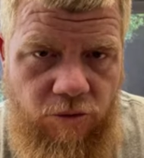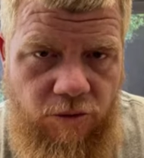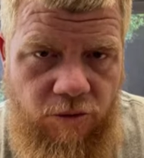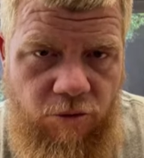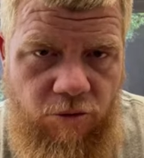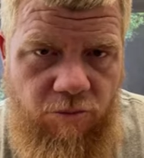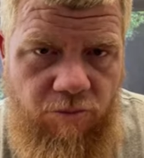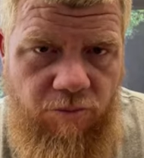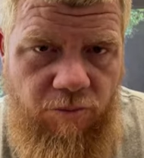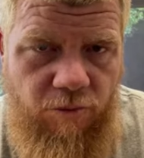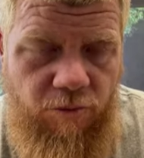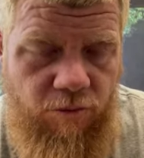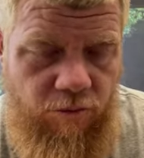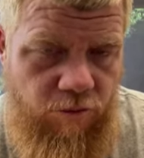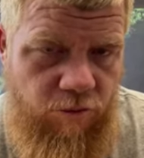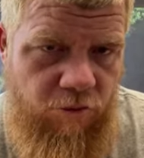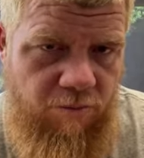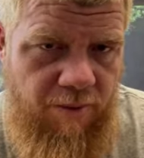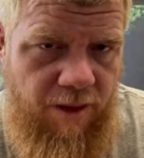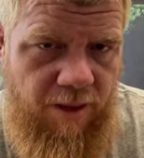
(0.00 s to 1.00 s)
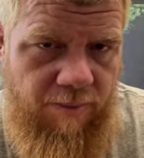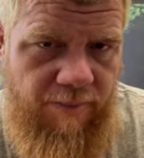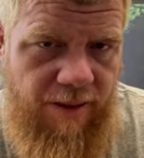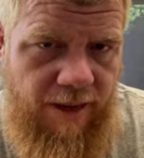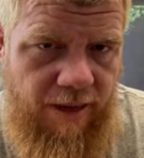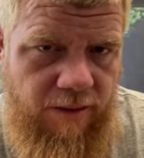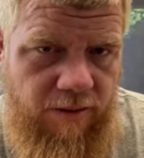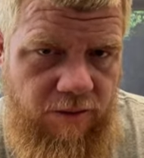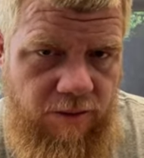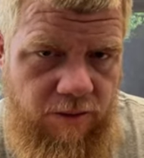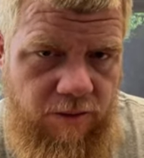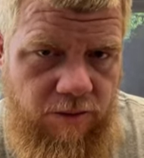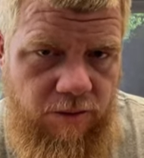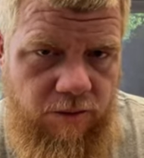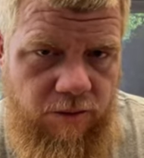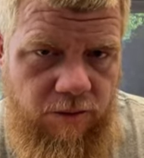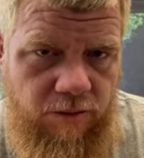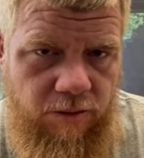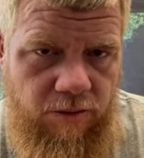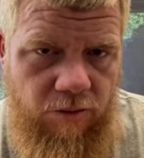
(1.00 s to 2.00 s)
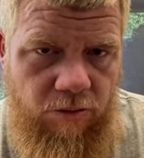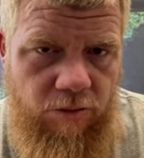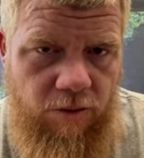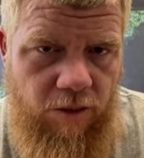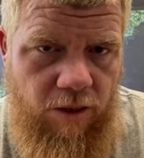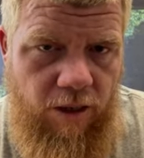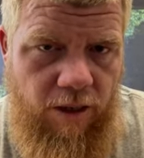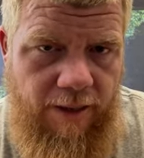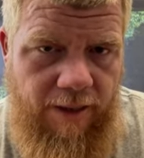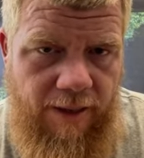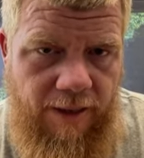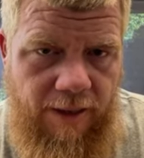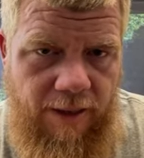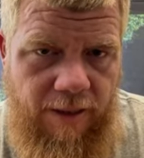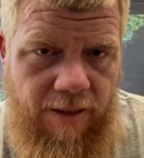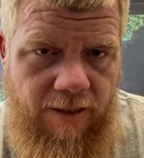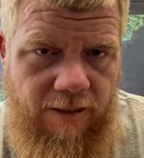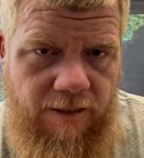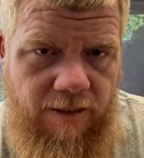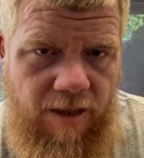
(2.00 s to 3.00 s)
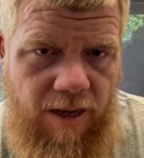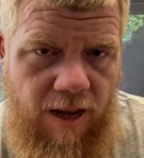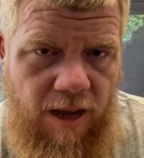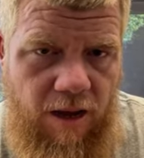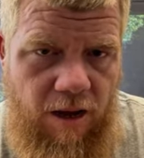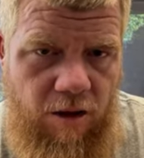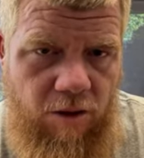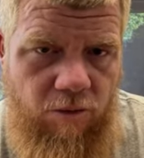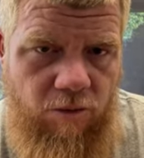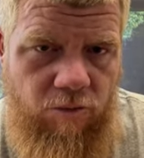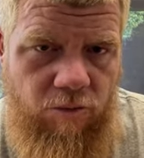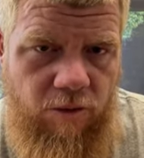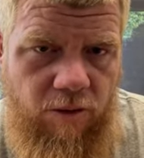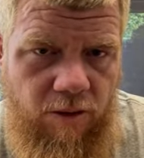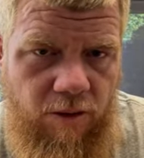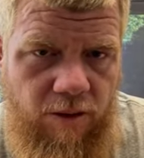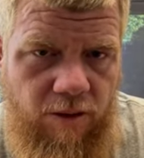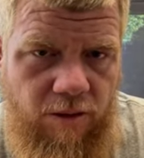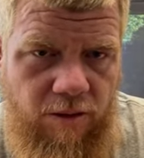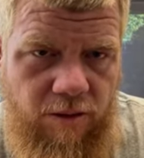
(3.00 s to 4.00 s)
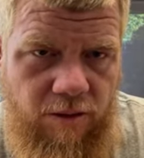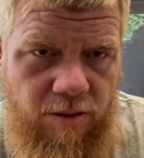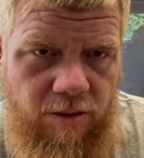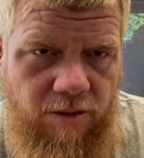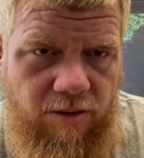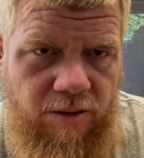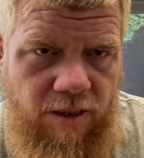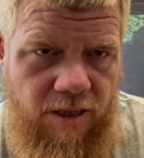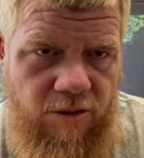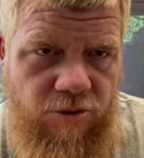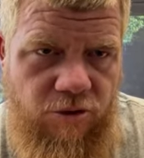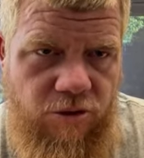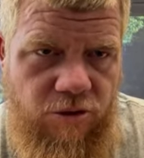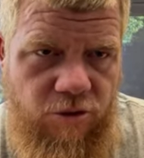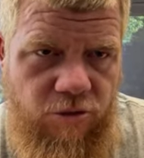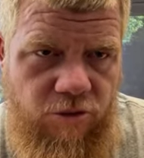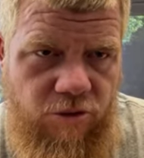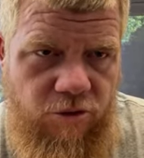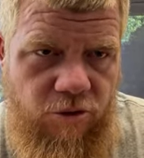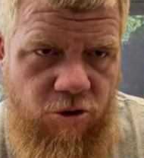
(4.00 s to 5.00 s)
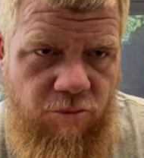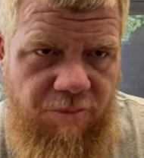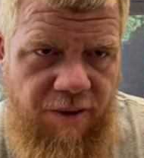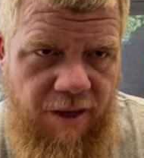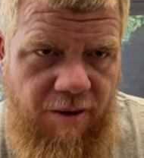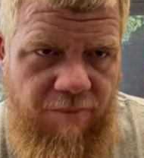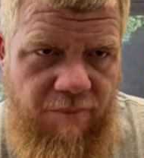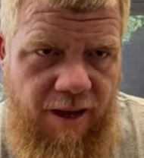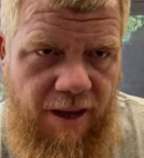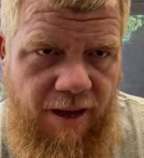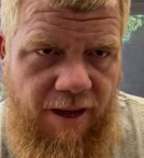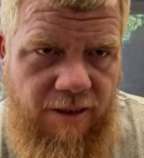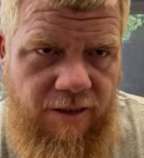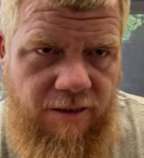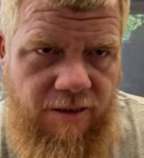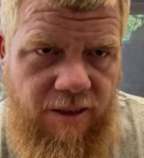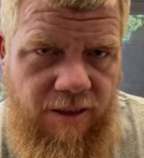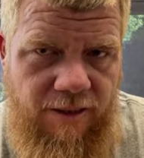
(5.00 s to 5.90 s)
did you who did you make mad, you know, and, how, not just who did you make mad.